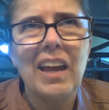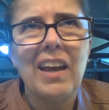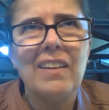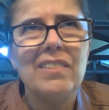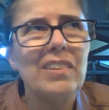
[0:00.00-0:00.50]

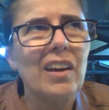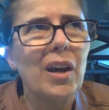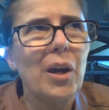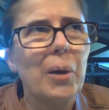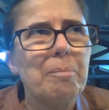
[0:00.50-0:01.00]

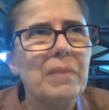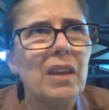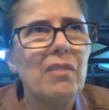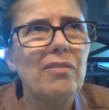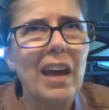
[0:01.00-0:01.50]
and
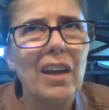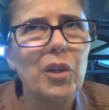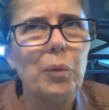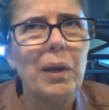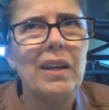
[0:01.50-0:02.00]

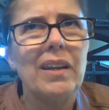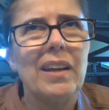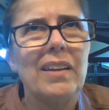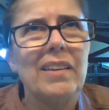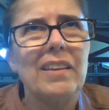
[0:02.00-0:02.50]

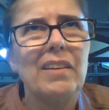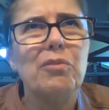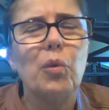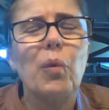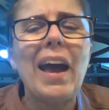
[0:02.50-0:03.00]
evaluating the
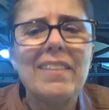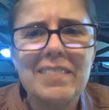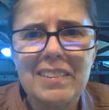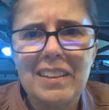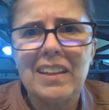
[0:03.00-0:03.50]

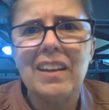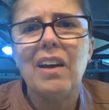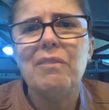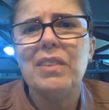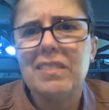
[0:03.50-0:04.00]
veracity
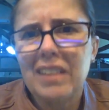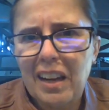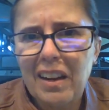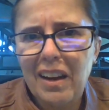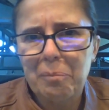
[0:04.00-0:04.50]
of the
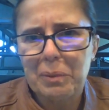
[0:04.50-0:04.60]
data,